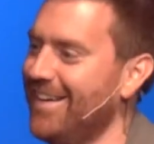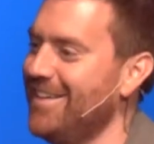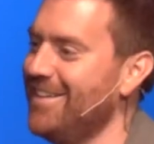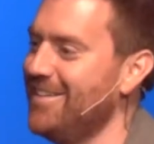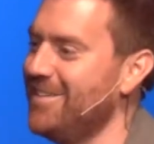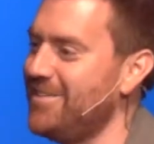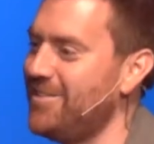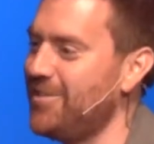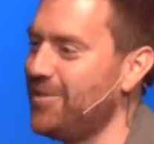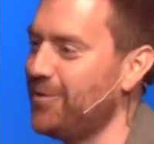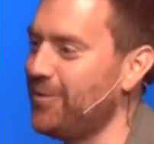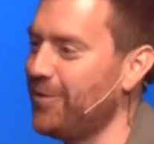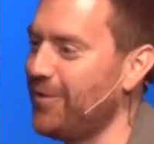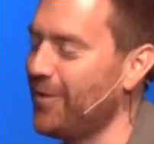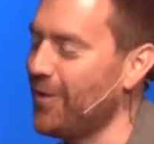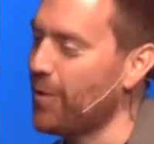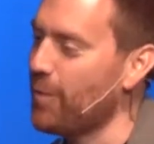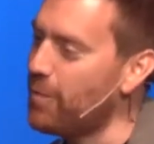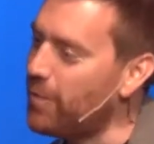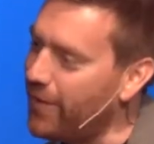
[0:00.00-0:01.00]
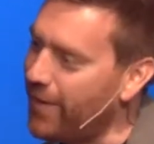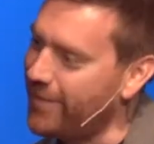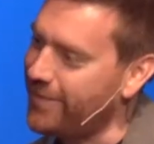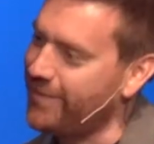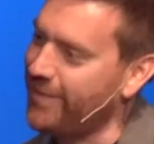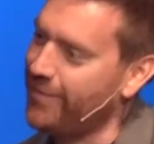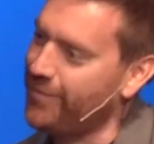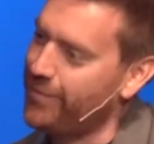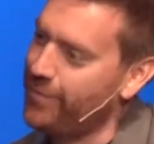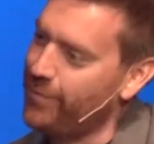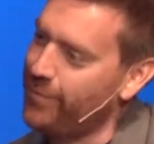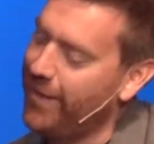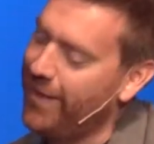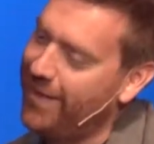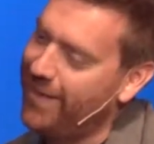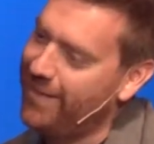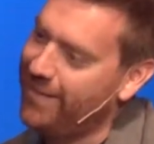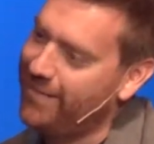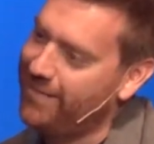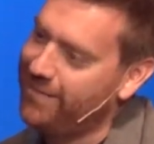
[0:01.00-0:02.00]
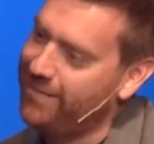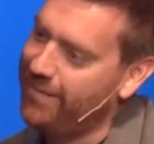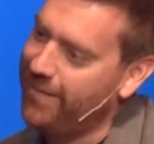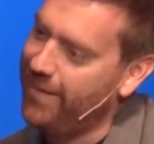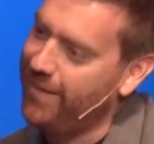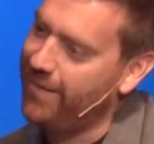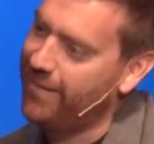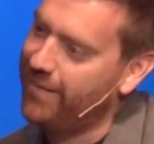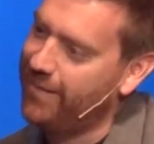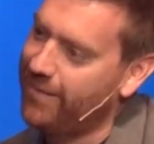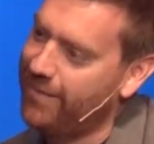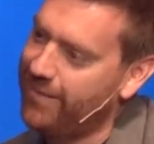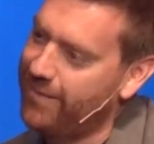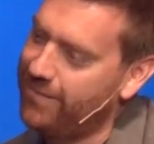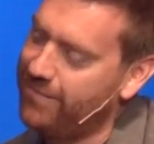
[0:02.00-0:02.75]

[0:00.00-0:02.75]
Children are a blessing from God. They are.